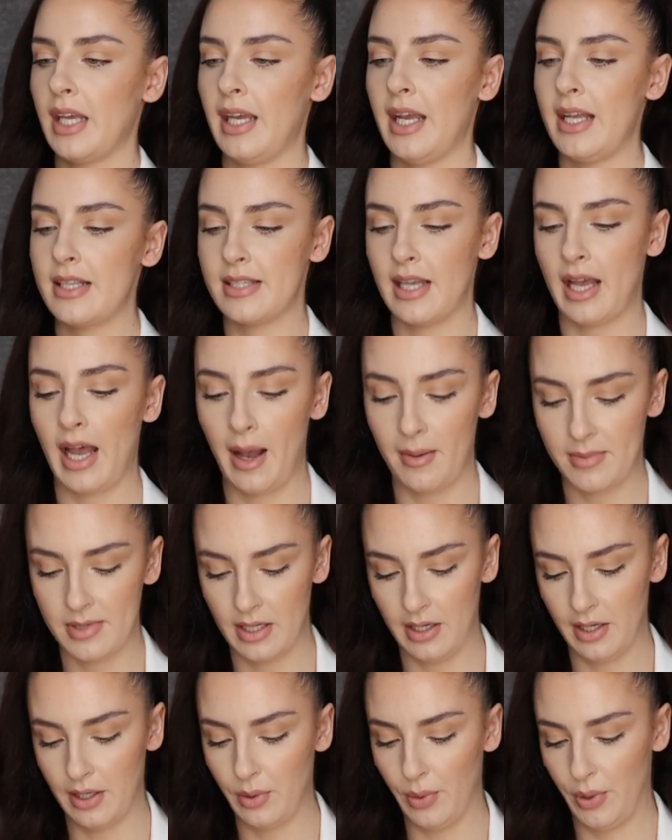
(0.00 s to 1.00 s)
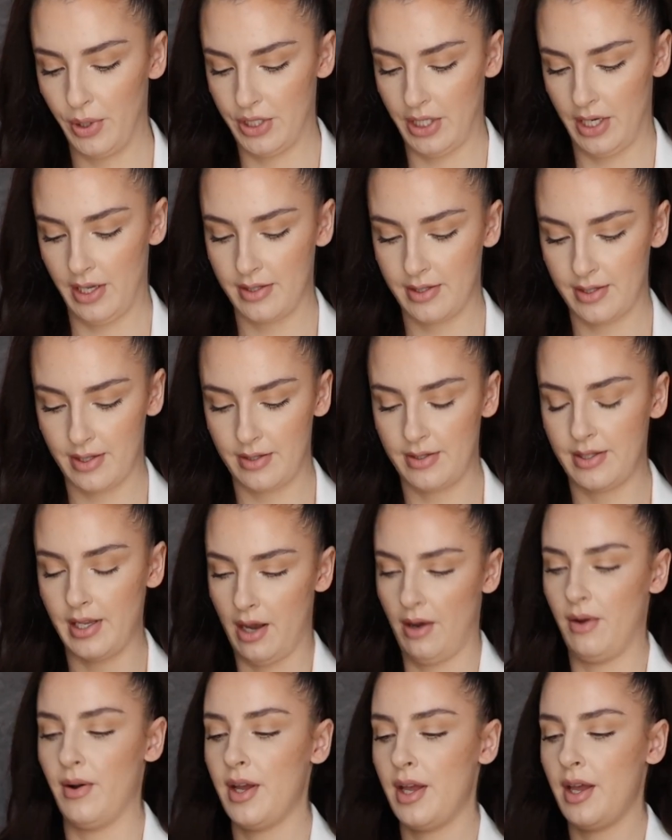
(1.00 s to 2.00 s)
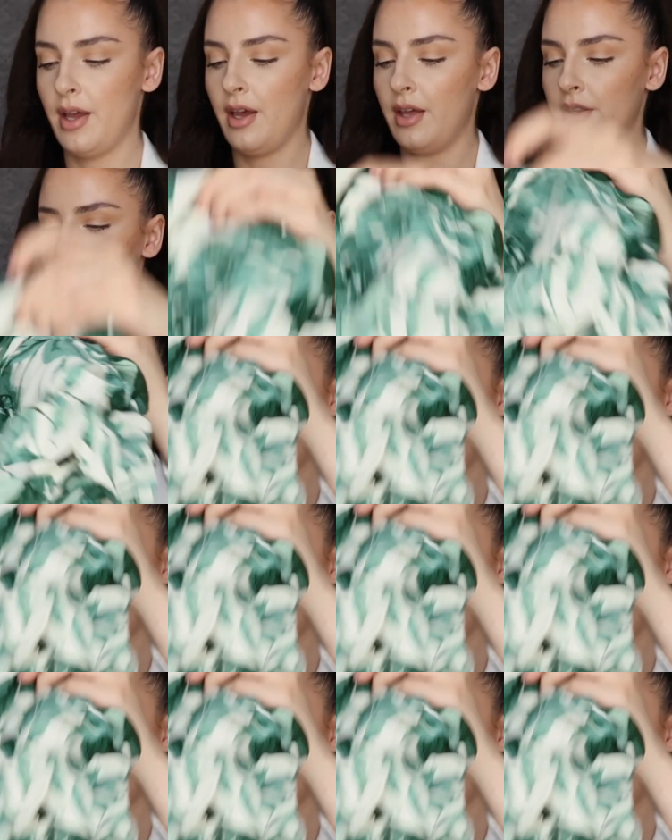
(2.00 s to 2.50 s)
It's absolutely gorgeous. So the